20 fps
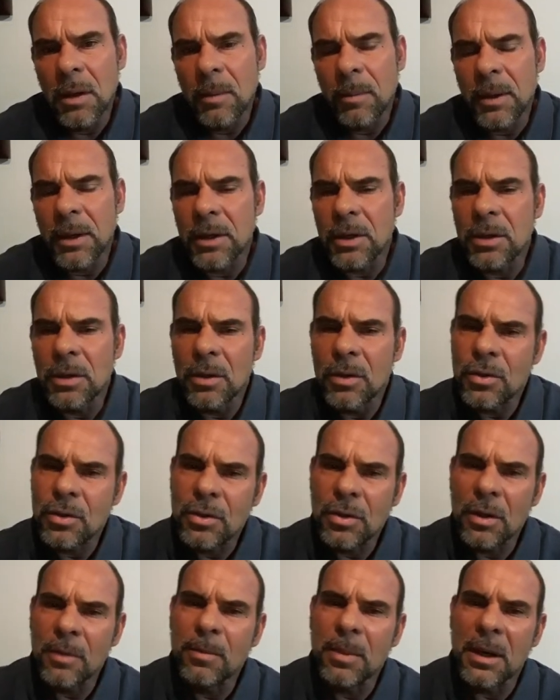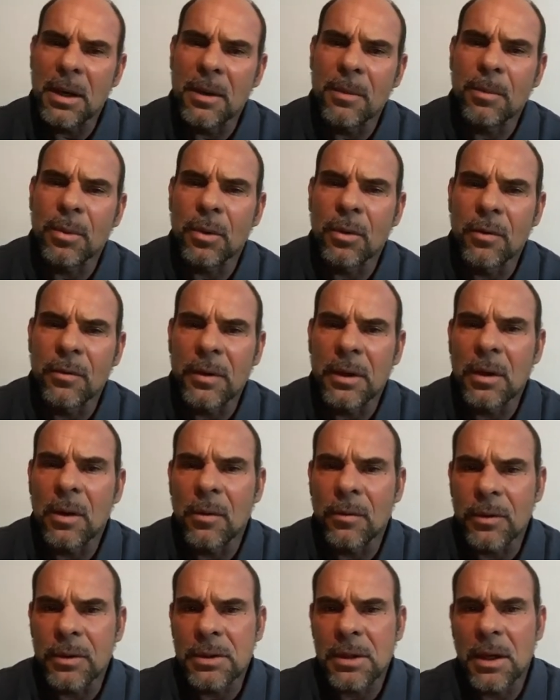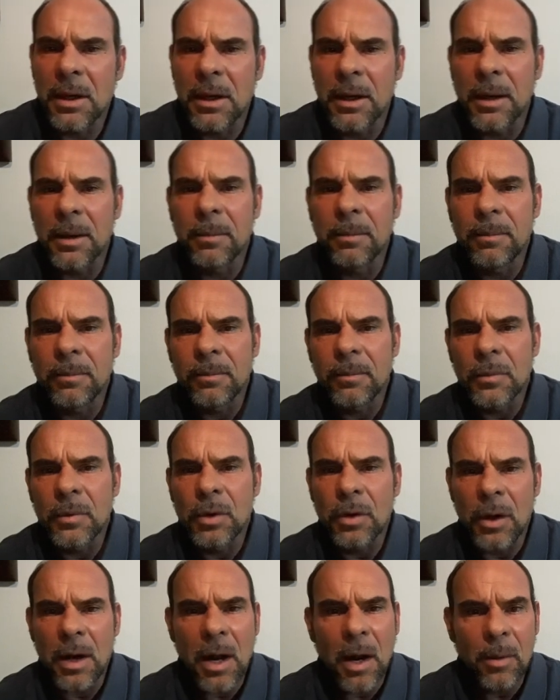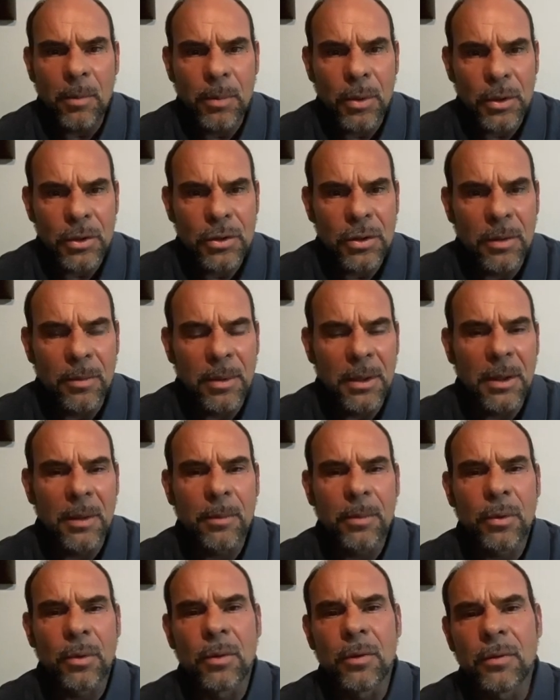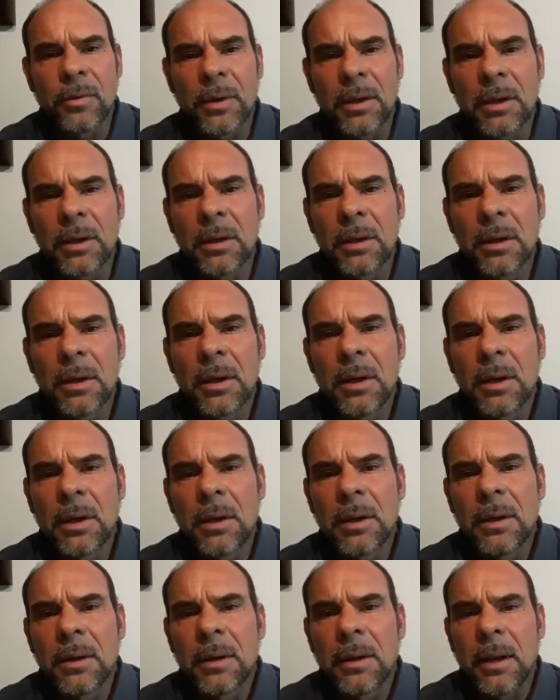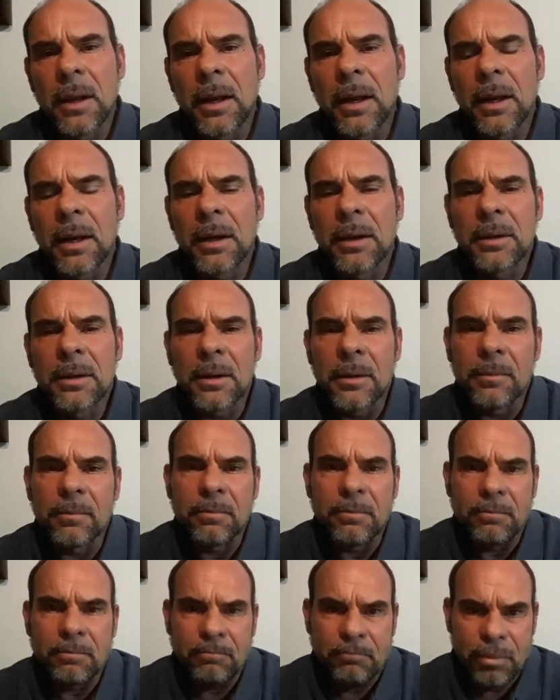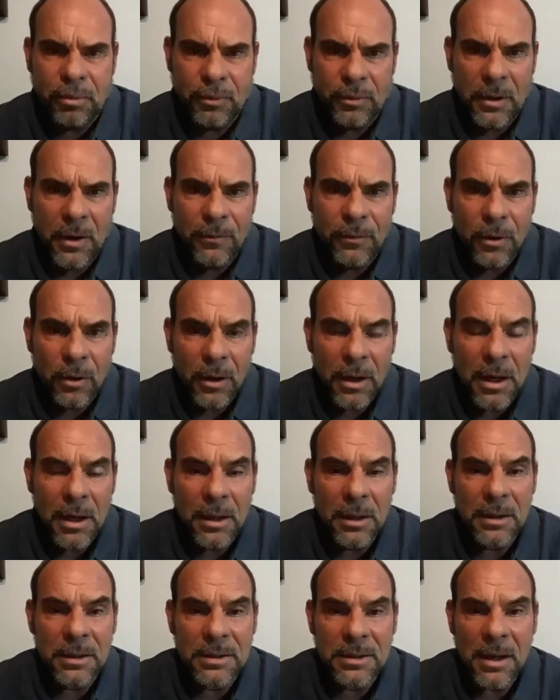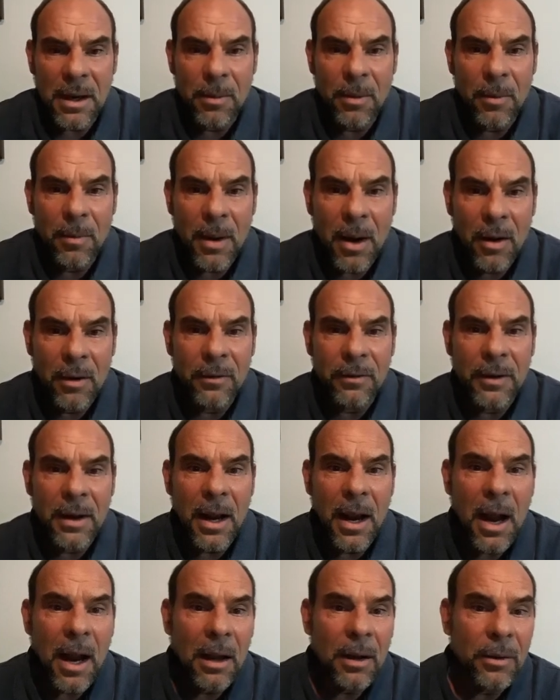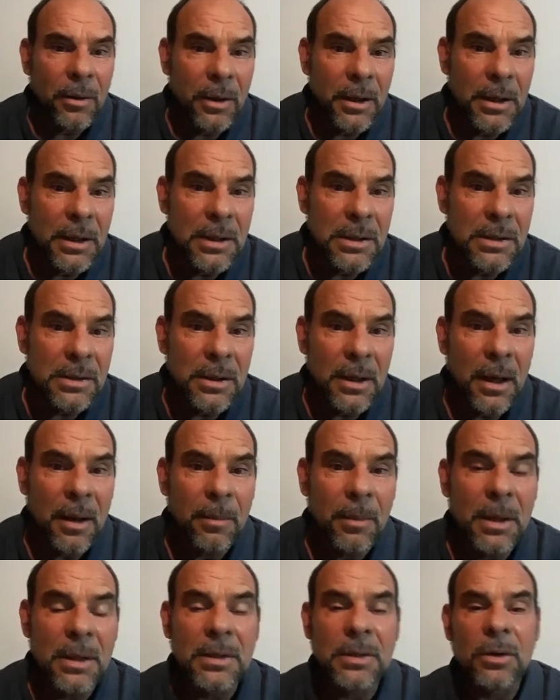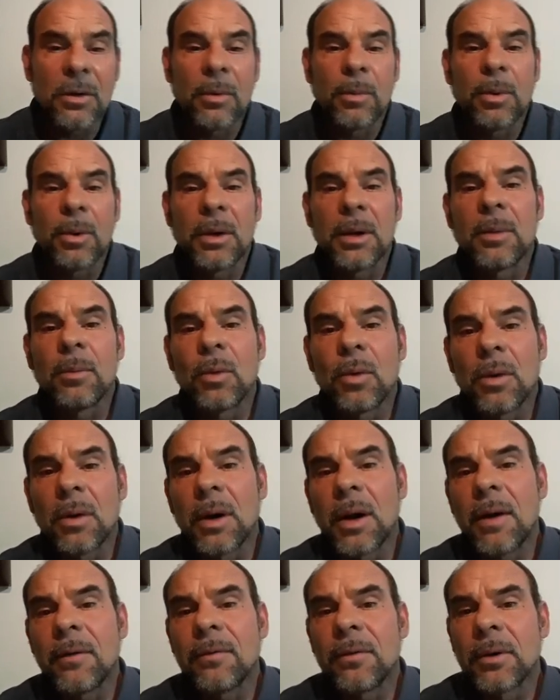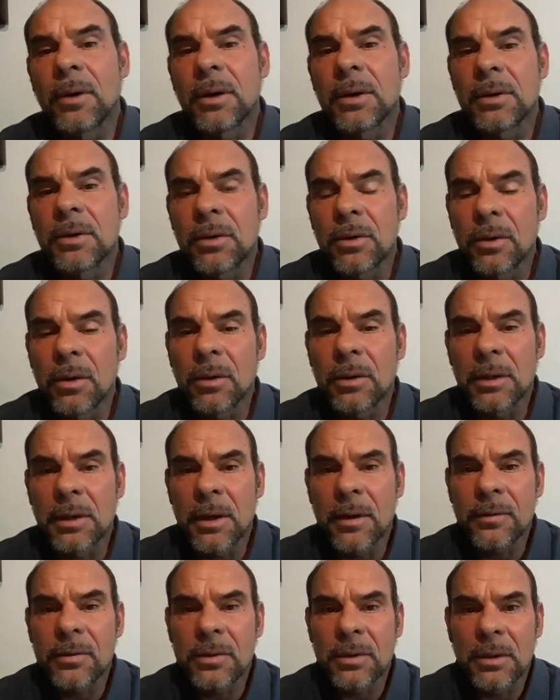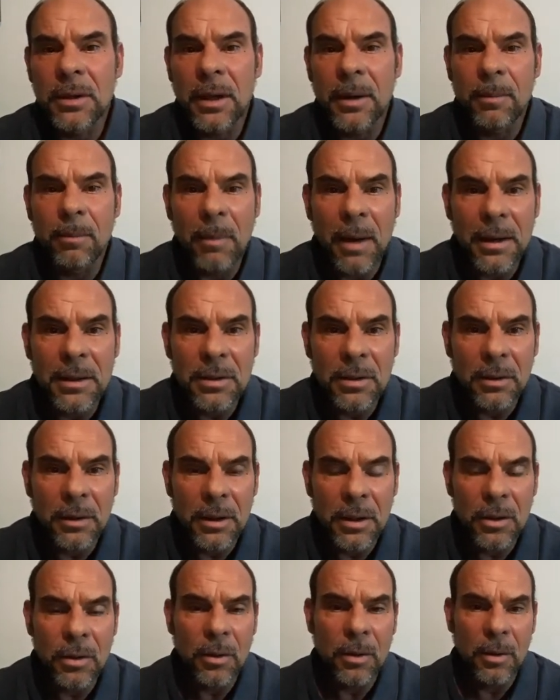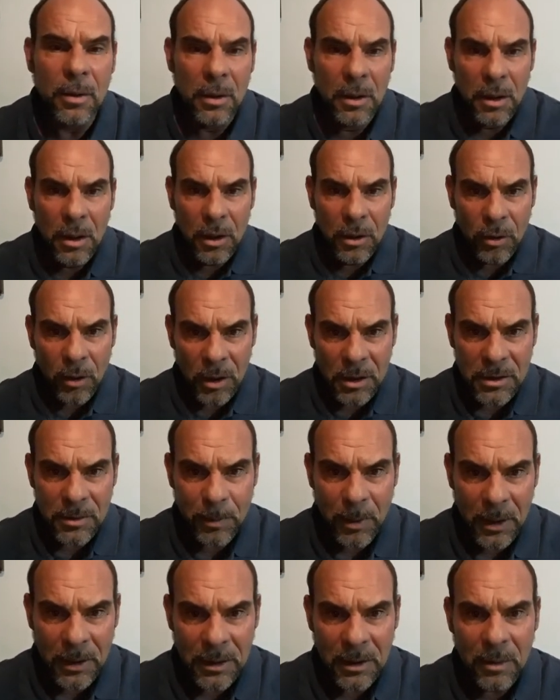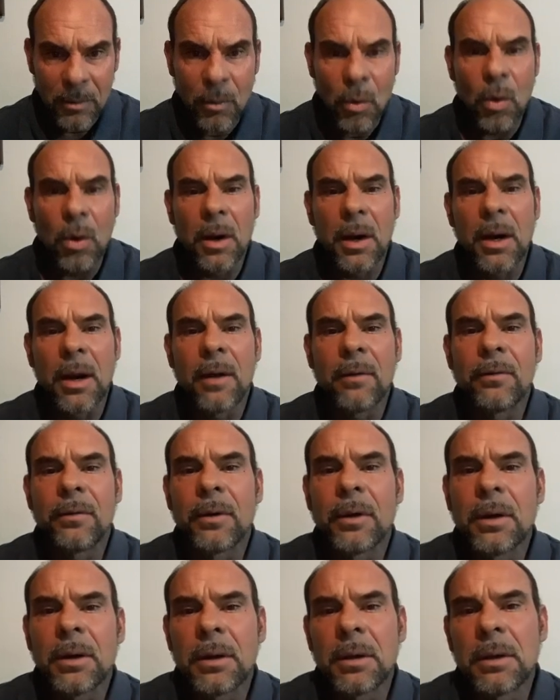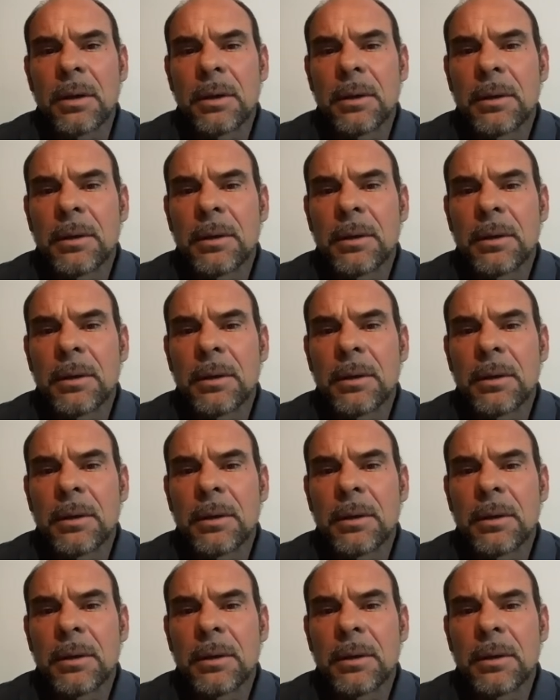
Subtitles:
but you should be improving over time. Your output should be improving. And if you're eating the same amount of calories, that means that you're putting more effort into your lifts, that mentally you're expending more effort.